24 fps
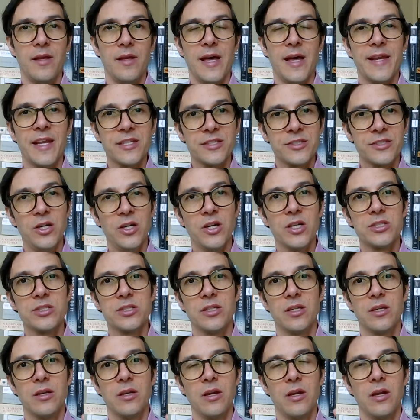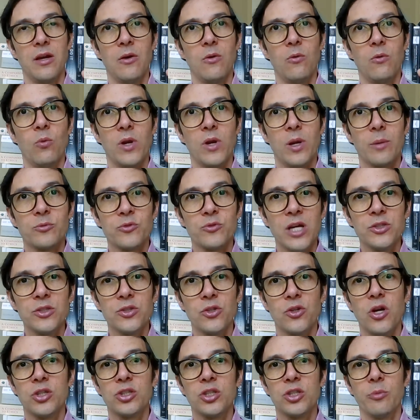And as such, what I'm trying
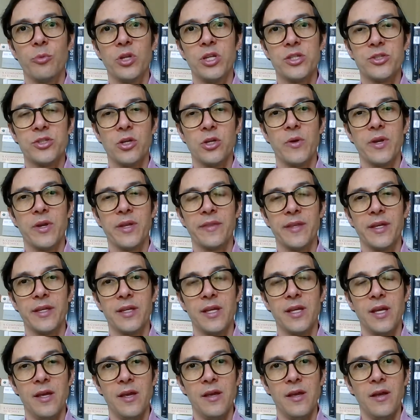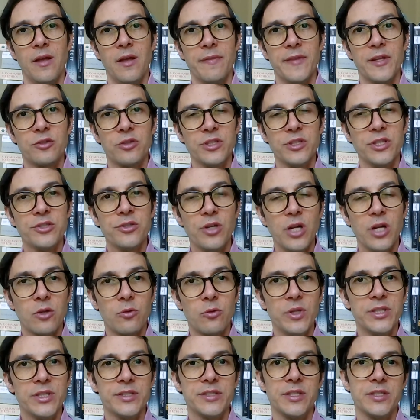to contribute is showing that the traditional
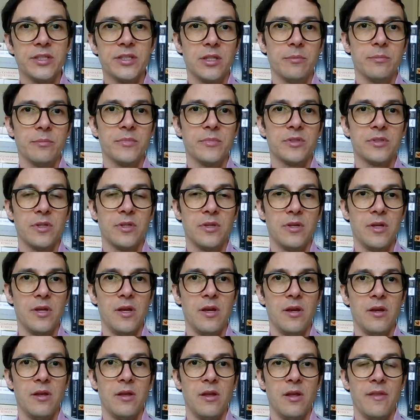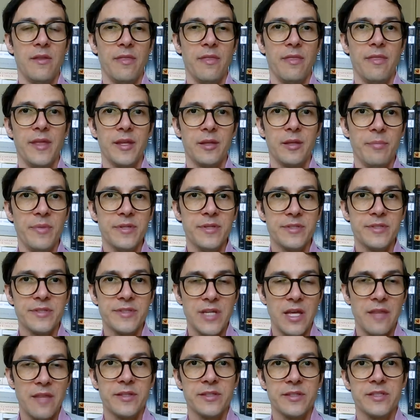criticisms that business
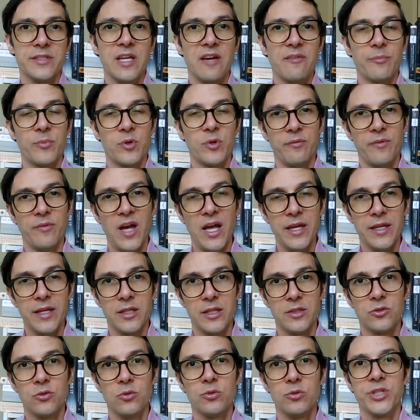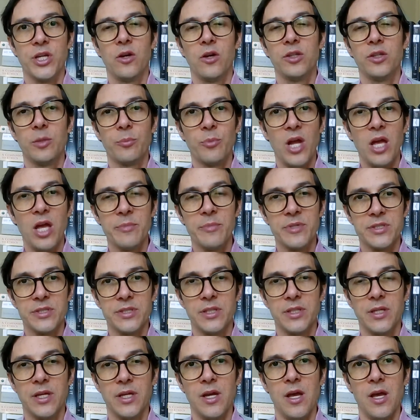ethicists have provided to shareholder
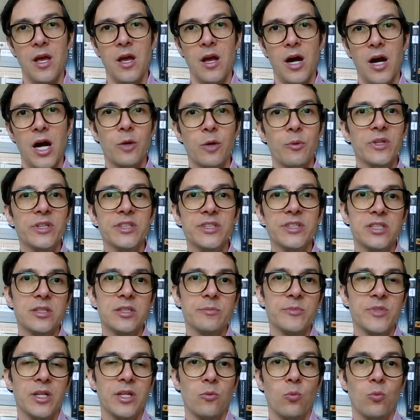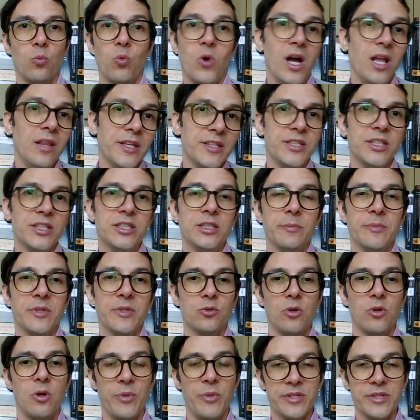primacy are criticisms that, while legitimate
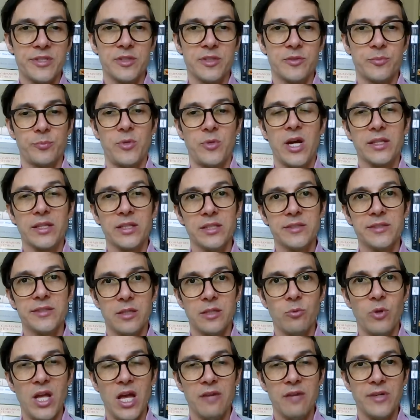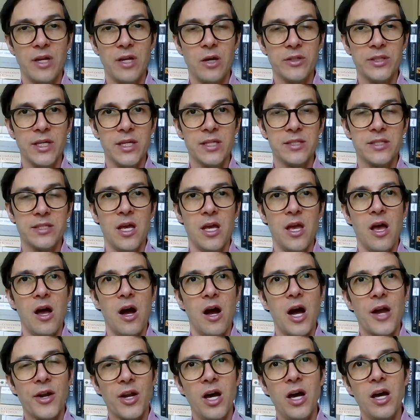to a business practice that we have nowadays,
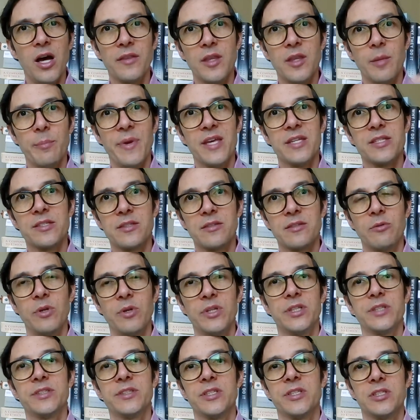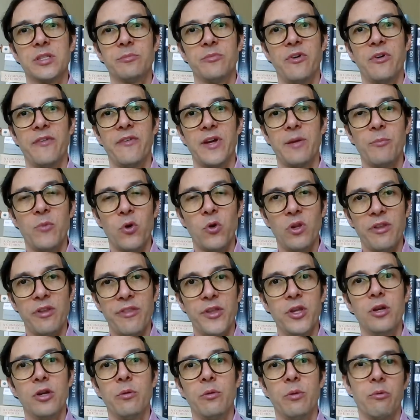are not the best criticism of our moral
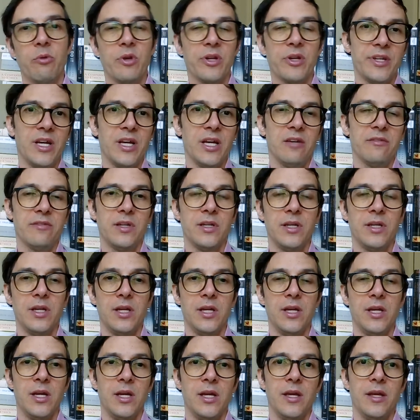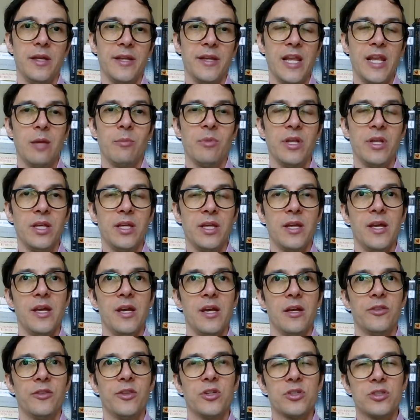theory we could have. Namely,
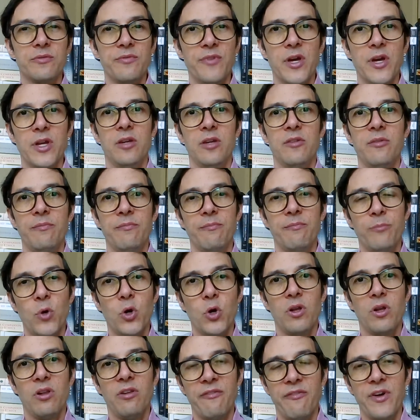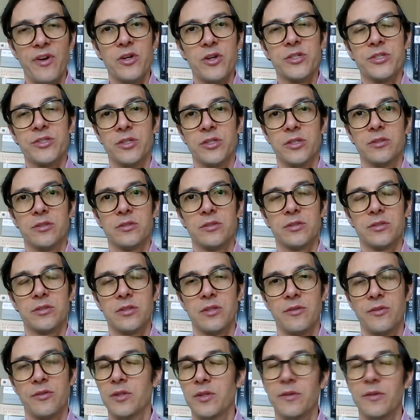there's better versions